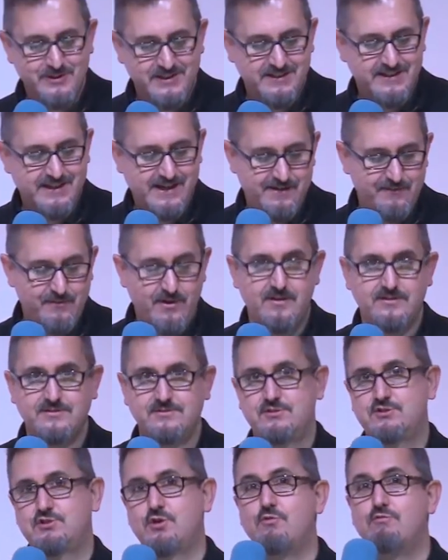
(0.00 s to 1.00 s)
can have
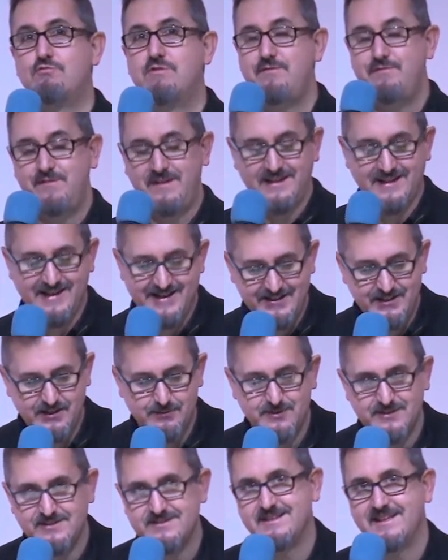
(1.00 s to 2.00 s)
terrific
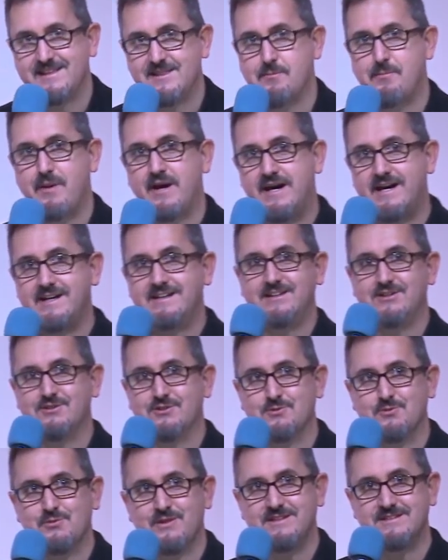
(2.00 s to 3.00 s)
arguments at the party
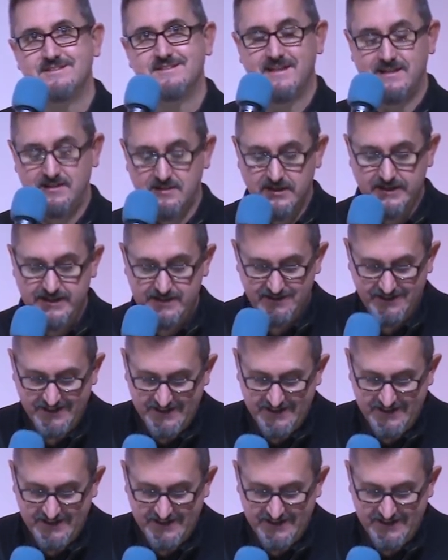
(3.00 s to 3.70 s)
on Wednesday night.